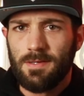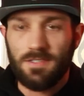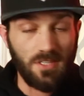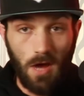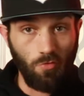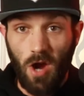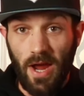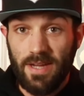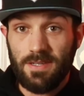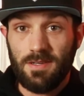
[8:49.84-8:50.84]
It's not
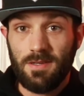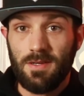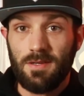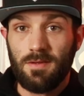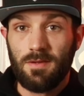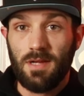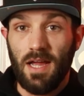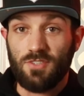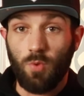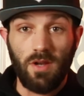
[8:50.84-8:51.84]
right.
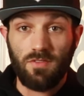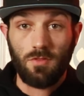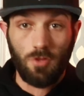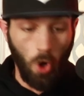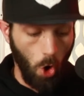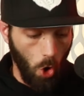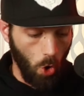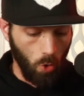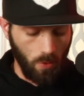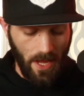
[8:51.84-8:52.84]
That's what the
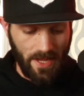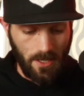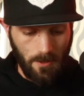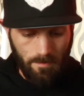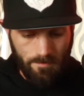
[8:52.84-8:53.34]
whole, like,